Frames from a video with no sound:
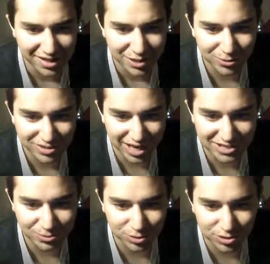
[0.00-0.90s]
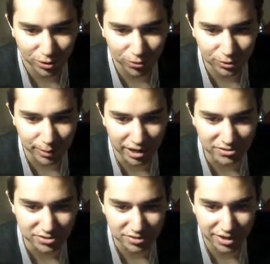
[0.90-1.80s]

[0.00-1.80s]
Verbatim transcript: it was as it was told about,